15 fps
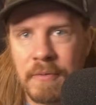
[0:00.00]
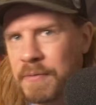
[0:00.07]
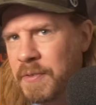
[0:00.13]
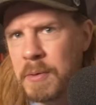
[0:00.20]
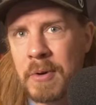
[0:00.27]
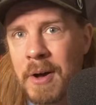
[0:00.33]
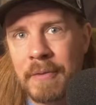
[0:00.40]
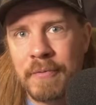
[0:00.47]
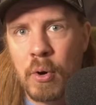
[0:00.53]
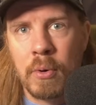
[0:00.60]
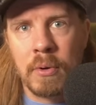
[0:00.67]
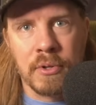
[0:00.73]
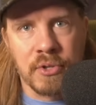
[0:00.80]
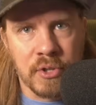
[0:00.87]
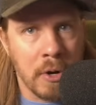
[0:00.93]
Female
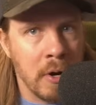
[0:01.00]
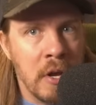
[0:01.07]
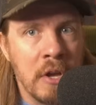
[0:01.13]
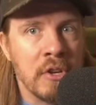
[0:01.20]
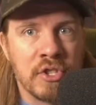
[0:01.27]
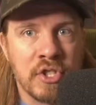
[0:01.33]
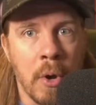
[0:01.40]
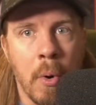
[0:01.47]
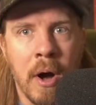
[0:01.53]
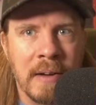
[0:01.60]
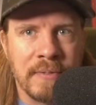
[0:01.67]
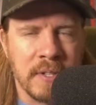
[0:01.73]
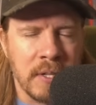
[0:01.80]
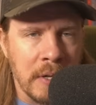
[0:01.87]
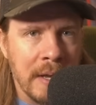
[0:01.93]
vocals are so
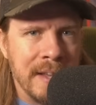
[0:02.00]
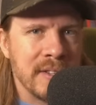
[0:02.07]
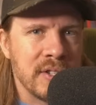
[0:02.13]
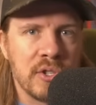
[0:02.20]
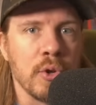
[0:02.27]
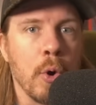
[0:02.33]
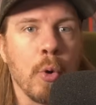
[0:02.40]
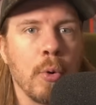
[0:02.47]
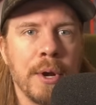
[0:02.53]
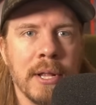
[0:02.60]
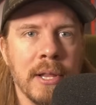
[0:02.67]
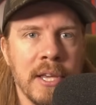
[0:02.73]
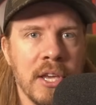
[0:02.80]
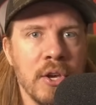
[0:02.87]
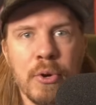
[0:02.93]
often
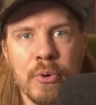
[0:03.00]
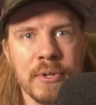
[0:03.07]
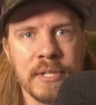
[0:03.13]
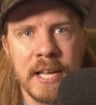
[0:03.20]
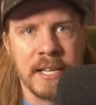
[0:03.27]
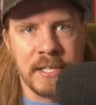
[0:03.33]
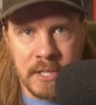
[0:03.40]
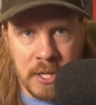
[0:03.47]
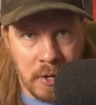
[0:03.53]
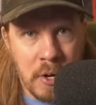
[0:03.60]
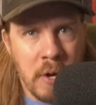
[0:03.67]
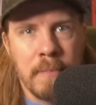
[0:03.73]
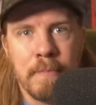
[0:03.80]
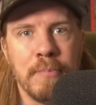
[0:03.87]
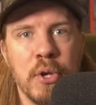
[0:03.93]
snoringly used as the
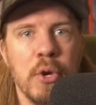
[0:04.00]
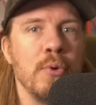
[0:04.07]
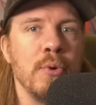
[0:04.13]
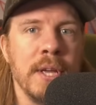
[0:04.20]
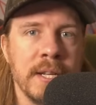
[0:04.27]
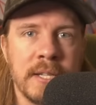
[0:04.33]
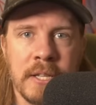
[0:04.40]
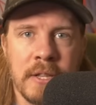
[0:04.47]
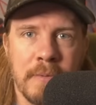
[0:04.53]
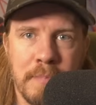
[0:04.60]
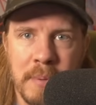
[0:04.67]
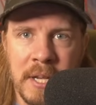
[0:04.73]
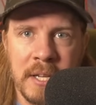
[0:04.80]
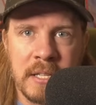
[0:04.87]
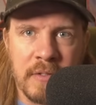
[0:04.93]
beauty to the
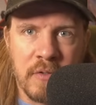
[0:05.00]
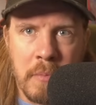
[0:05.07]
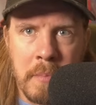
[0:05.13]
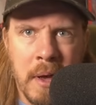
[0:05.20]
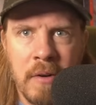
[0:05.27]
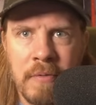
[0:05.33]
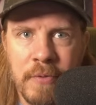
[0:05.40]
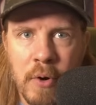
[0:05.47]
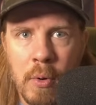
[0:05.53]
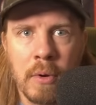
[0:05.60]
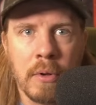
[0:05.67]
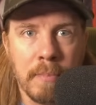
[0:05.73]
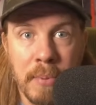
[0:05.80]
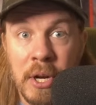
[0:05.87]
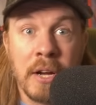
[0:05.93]
beast of a male
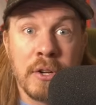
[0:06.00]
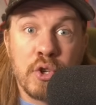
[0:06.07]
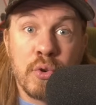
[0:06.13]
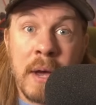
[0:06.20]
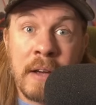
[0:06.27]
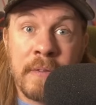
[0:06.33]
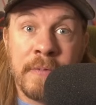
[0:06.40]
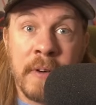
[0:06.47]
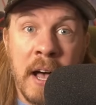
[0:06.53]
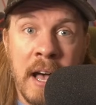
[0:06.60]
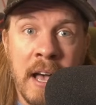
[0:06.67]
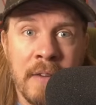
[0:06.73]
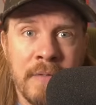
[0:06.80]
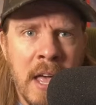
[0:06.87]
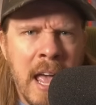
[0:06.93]
vocal, but on track
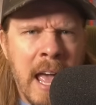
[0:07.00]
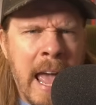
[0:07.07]
5,